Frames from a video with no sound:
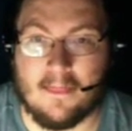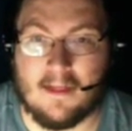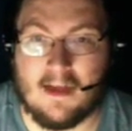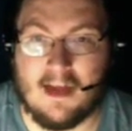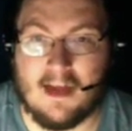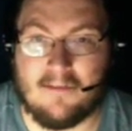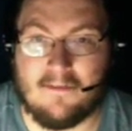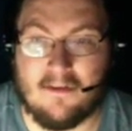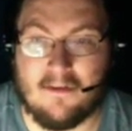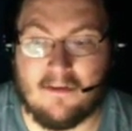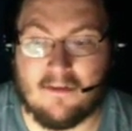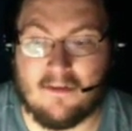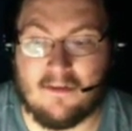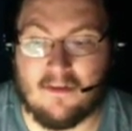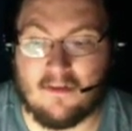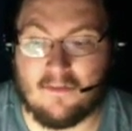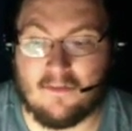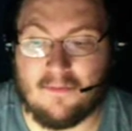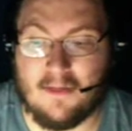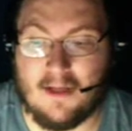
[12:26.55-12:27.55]
iPhone
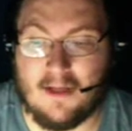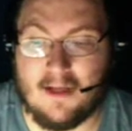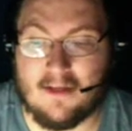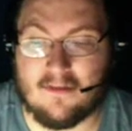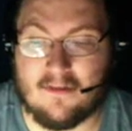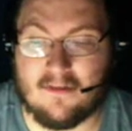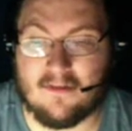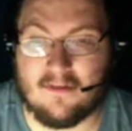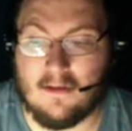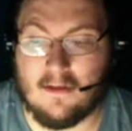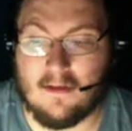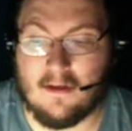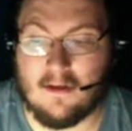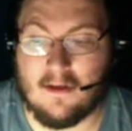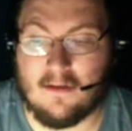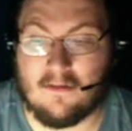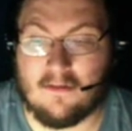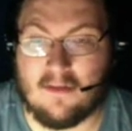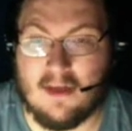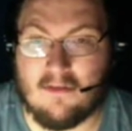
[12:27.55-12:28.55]
6 Plus,
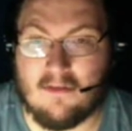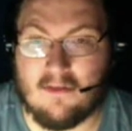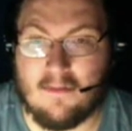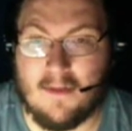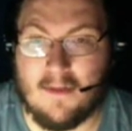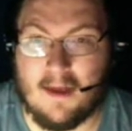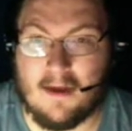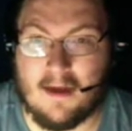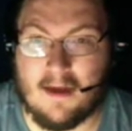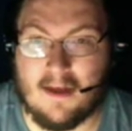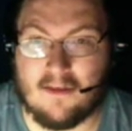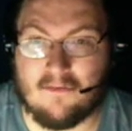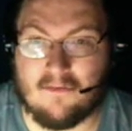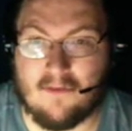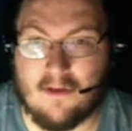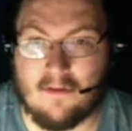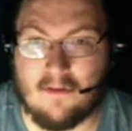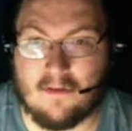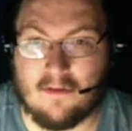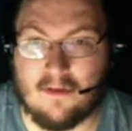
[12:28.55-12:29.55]
it seems to be a nice
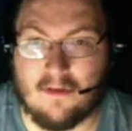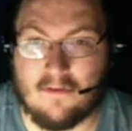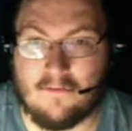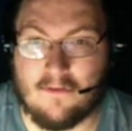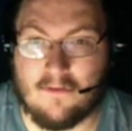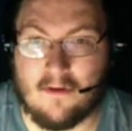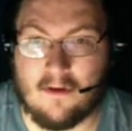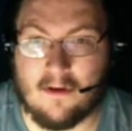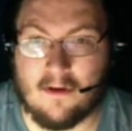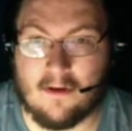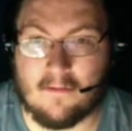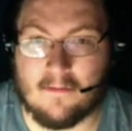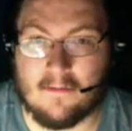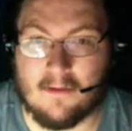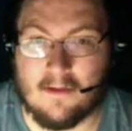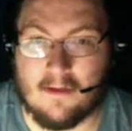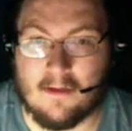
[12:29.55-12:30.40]
phone so far.